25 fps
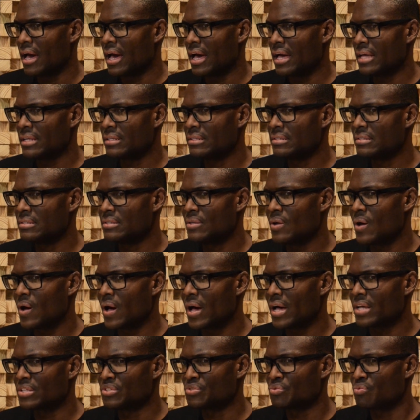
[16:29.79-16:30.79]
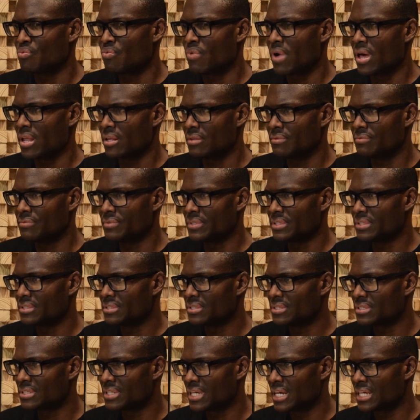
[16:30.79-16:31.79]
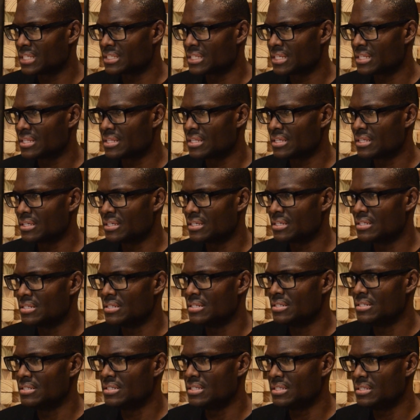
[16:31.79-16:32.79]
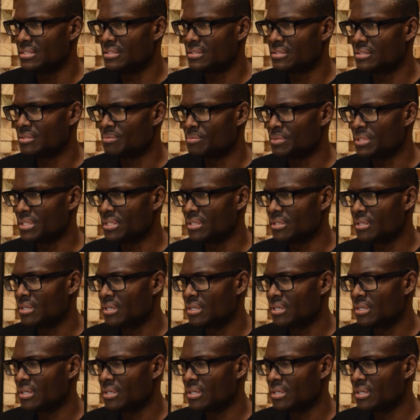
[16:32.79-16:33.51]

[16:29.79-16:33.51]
and not as relevant as I think it needs to be.